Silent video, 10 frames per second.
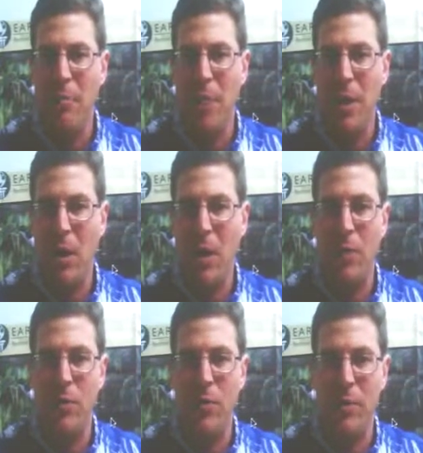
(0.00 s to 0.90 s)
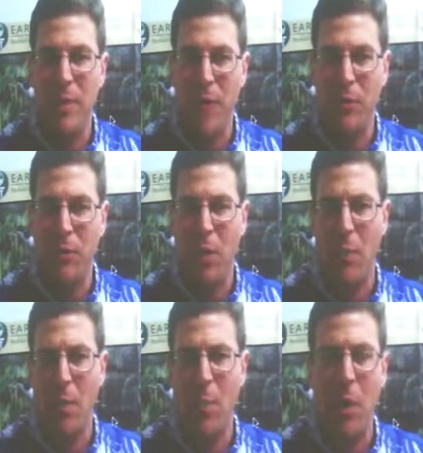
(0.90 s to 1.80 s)
Because the National
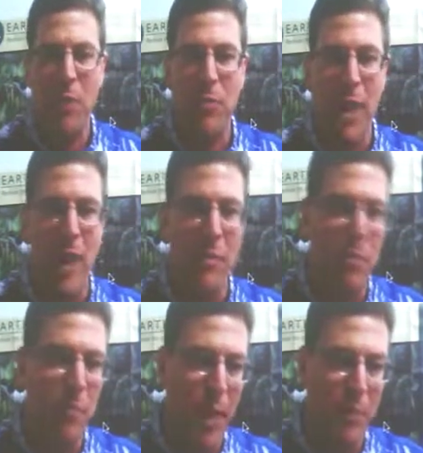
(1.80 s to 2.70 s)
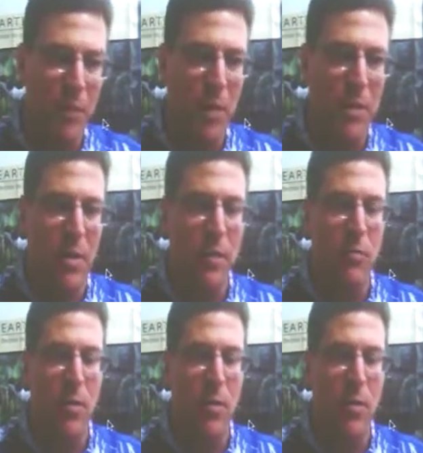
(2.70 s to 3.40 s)
Environmental Policy Act is based on this